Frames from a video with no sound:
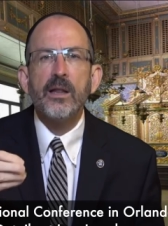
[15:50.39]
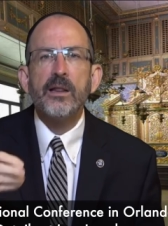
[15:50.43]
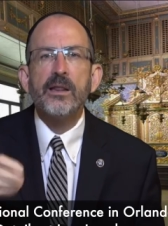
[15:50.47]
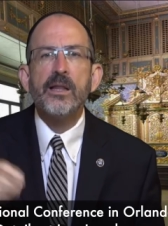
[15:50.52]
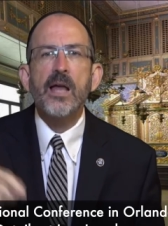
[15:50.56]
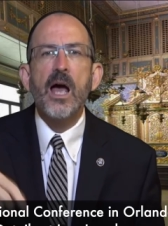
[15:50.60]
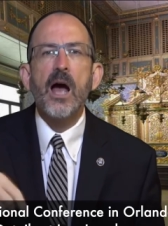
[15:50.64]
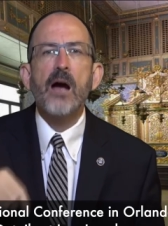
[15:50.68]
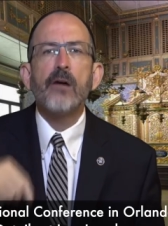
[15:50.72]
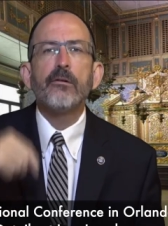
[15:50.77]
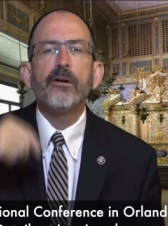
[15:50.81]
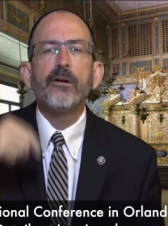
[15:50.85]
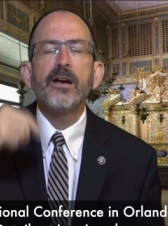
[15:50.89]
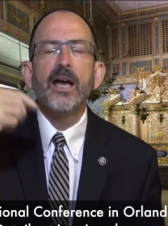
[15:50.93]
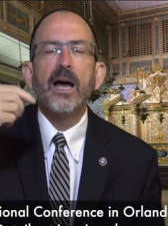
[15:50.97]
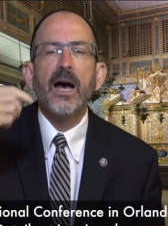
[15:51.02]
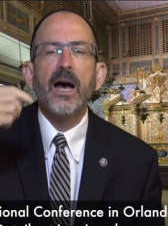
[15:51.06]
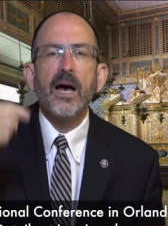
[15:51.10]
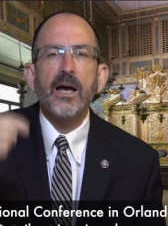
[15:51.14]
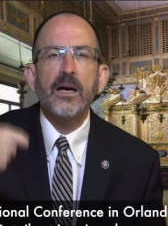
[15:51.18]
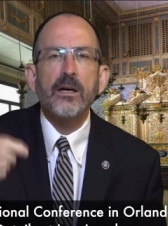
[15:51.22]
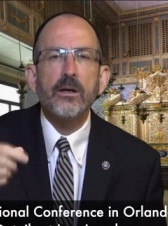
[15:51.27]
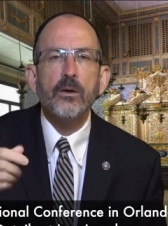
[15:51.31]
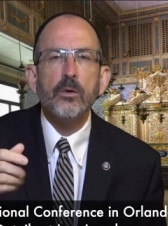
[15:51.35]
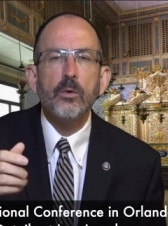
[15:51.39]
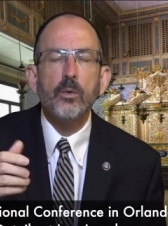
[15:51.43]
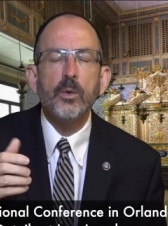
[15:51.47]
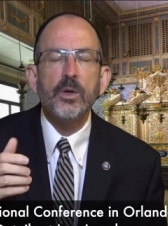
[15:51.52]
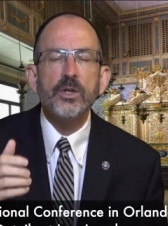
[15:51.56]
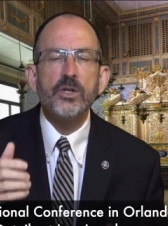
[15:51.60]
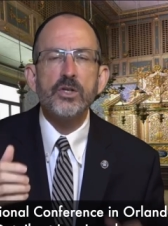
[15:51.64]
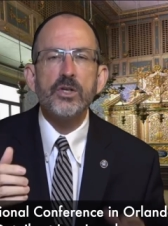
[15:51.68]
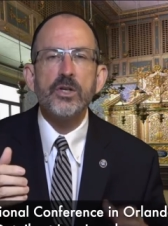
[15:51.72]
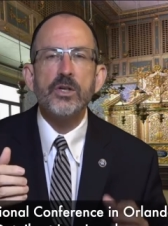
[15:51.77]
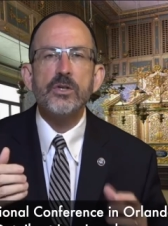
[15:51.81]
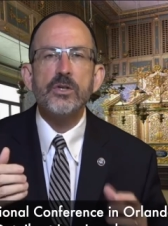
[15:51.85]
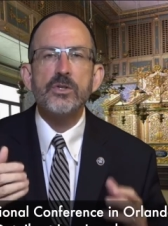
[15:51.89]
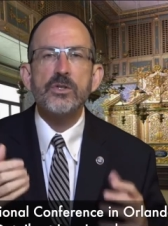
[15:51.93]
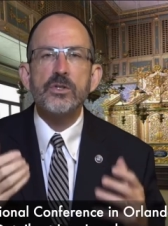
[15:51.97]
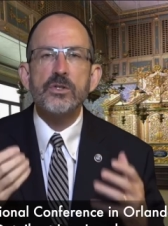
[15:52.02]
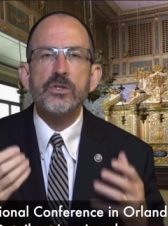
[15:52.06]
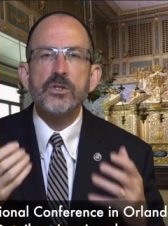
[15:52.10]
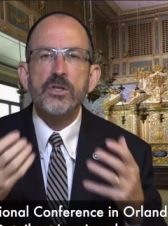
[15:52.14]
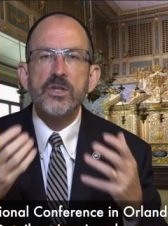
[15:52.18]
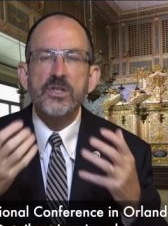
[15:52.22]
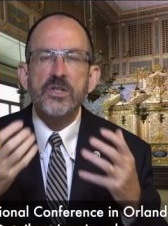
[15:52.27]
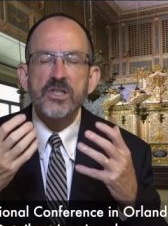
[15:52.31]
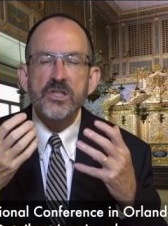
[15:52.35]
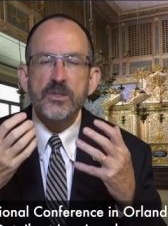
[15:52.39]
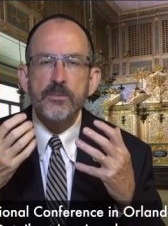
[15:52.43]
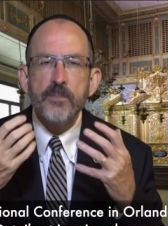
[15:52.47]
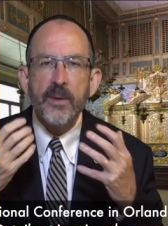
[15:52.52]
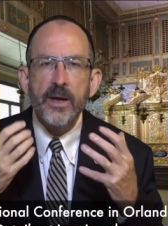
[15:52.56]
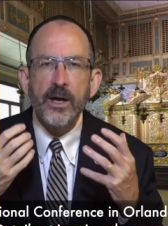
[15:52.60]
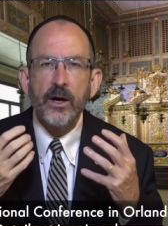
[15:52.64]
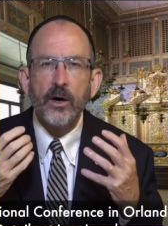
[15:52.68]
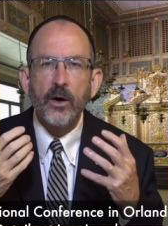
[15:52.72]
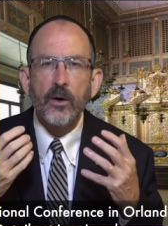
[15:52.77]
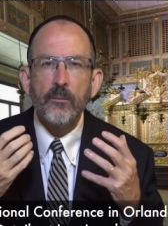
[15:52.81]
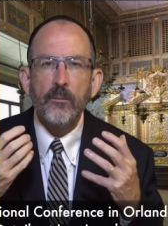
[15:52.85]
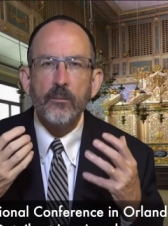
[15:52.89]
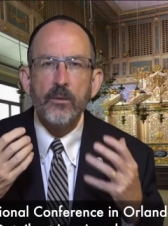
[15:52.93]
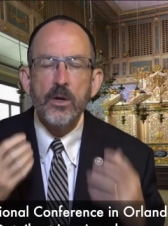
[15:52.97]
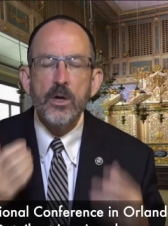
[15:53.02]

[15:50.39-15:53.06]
la'riach, which is to smell.